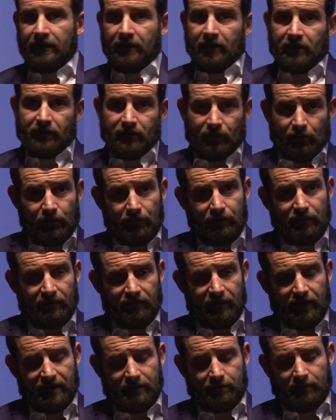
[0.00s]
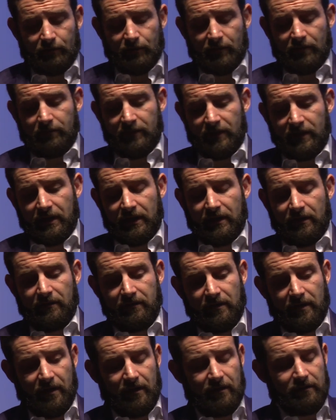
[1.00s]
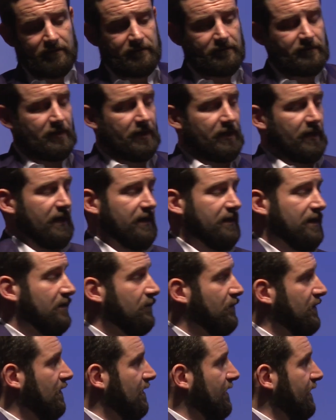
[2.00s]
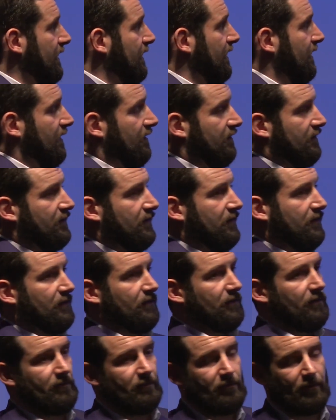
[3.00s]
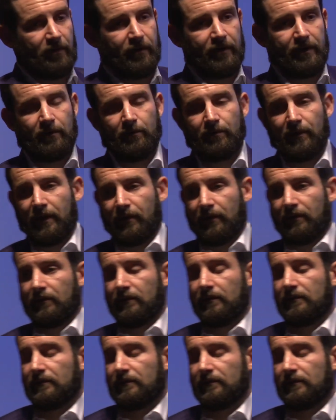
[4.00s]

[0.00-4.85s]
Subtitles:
So huge investment will be needed there. And then we'll need to worry about